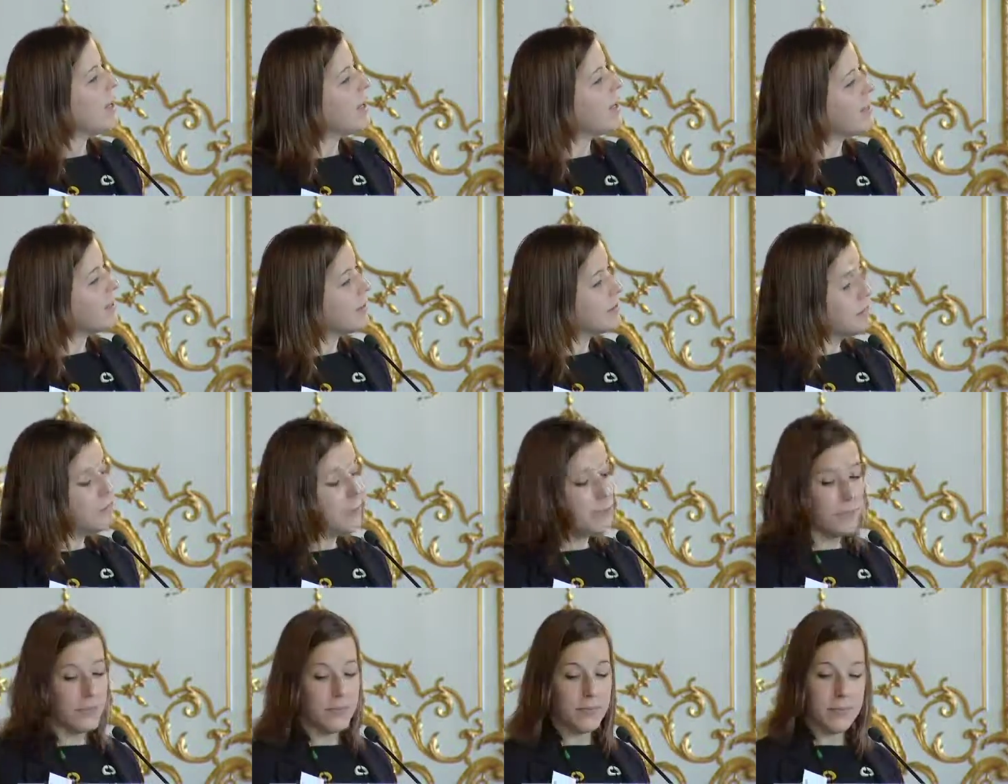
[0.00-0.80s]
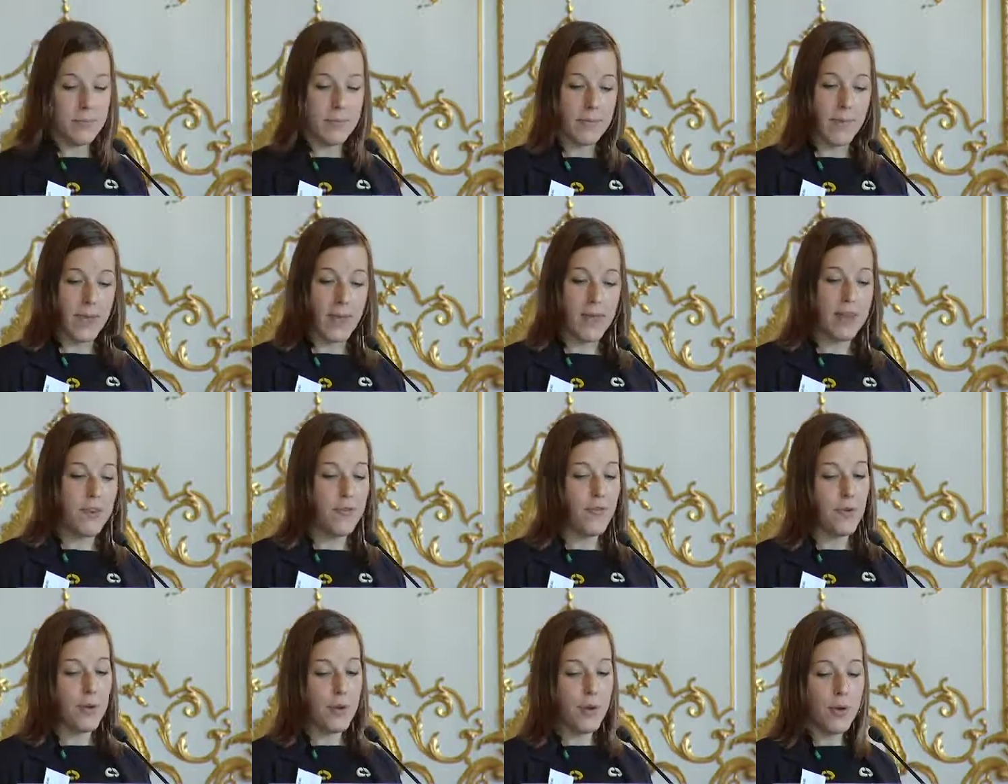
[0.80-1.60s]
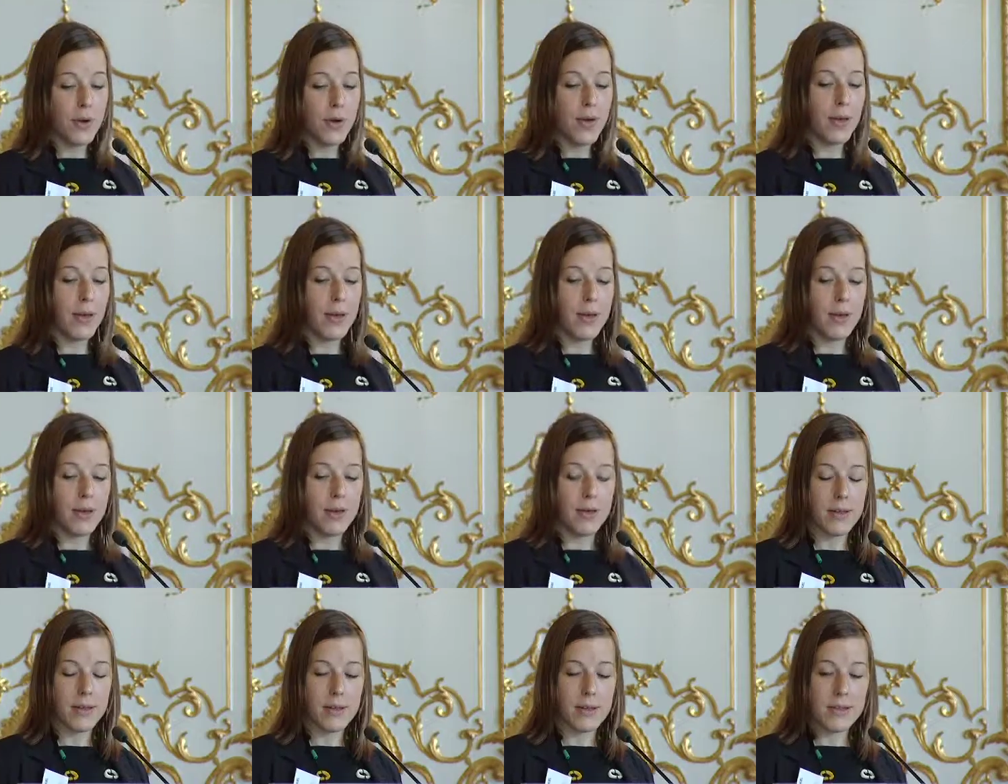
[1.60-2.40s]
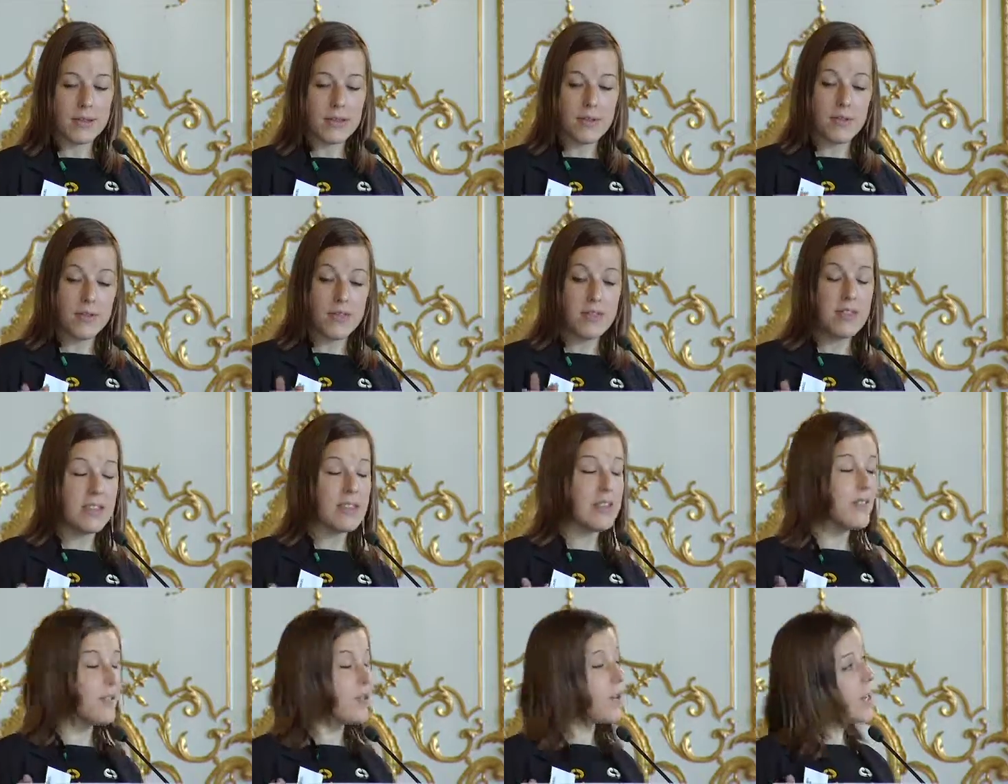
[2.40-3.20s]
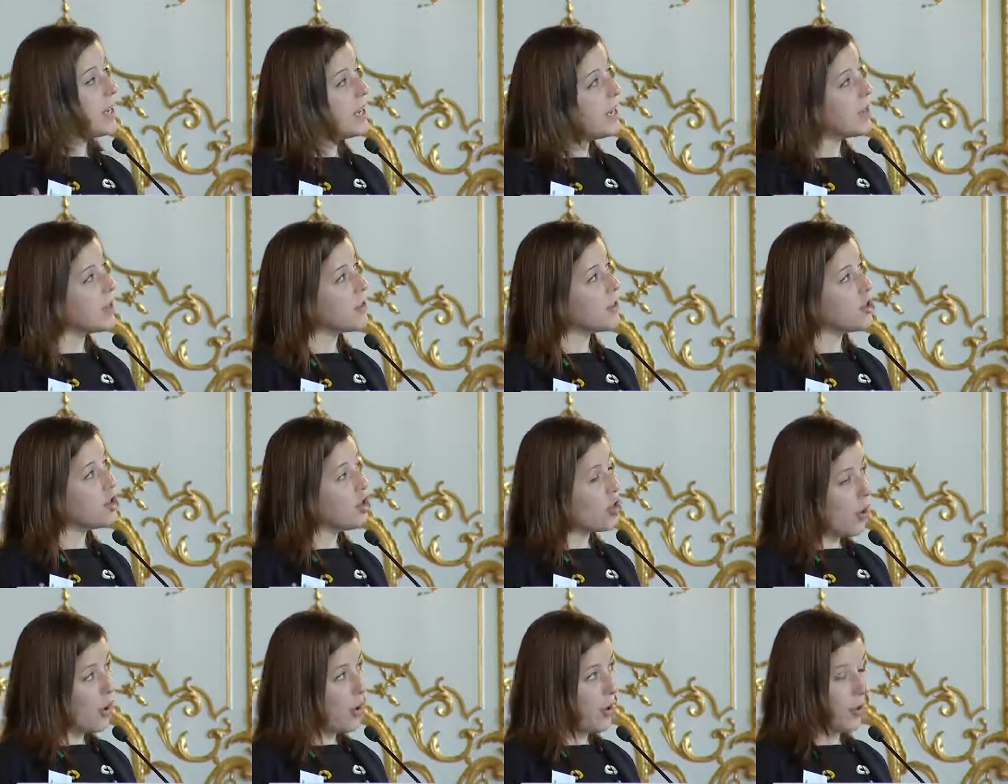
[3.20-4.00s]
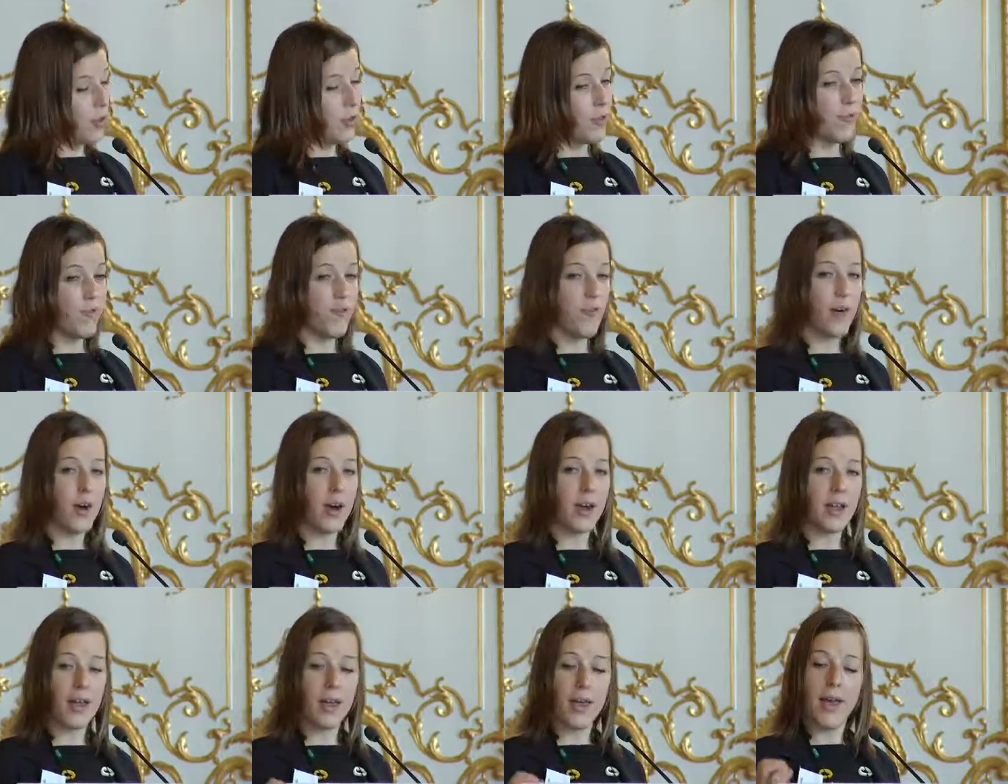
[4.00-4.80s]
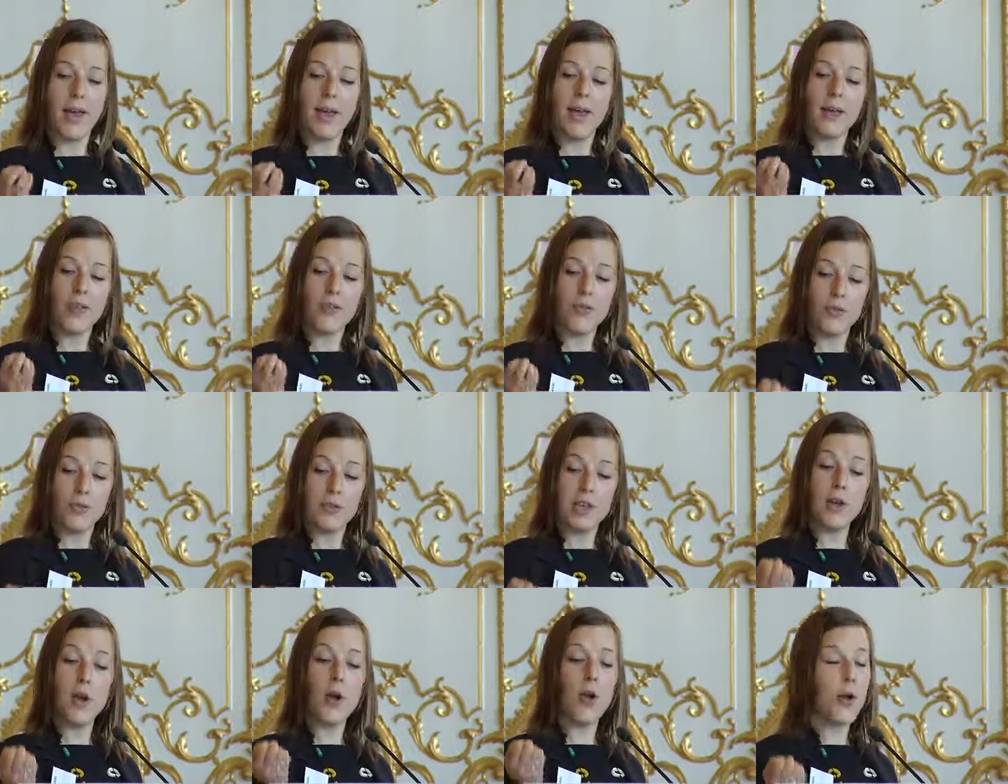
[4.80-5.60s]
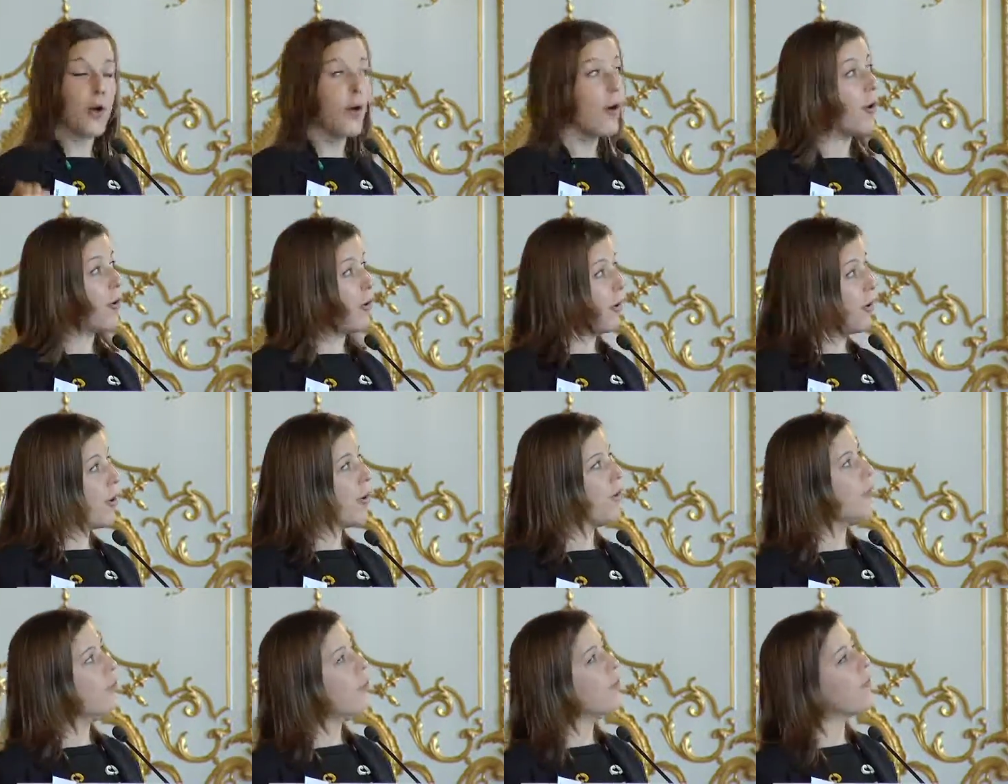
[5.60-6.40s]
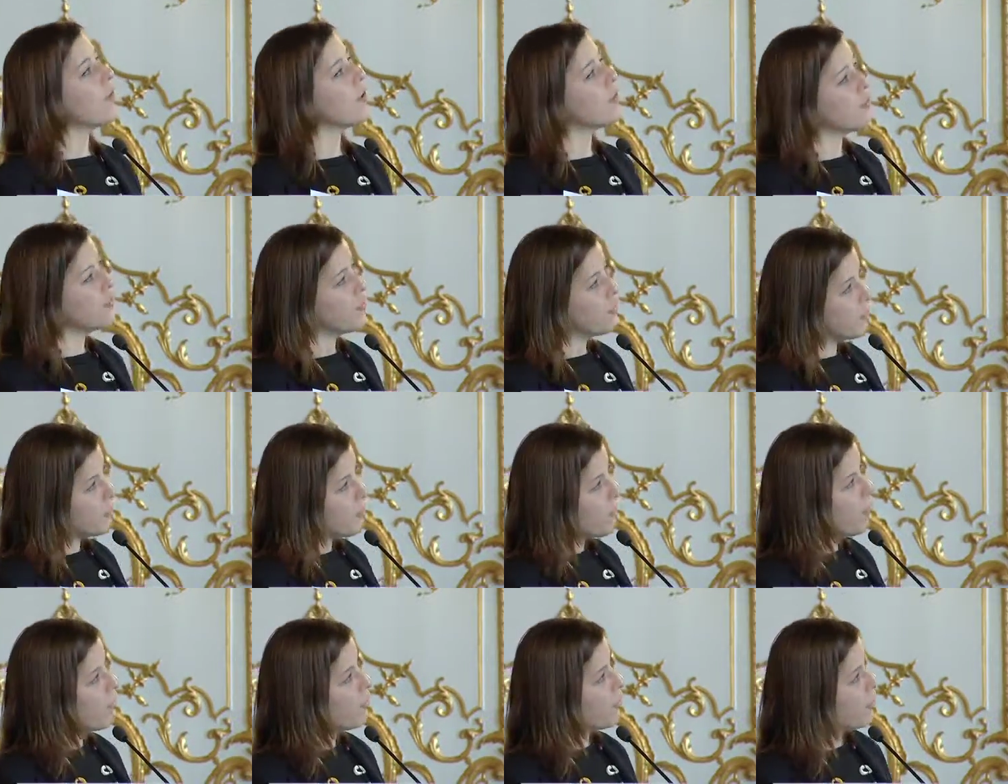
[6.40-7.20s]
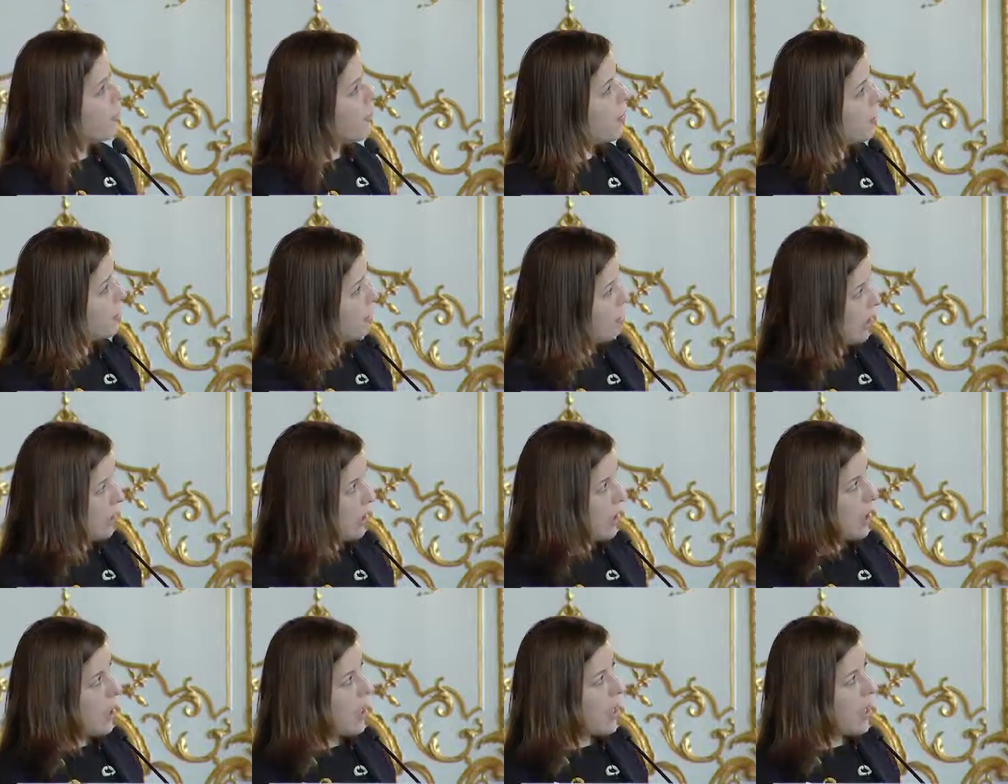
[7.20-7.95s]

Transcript: If you look, so this is a clear choice for choosing a color, an overdose of a color.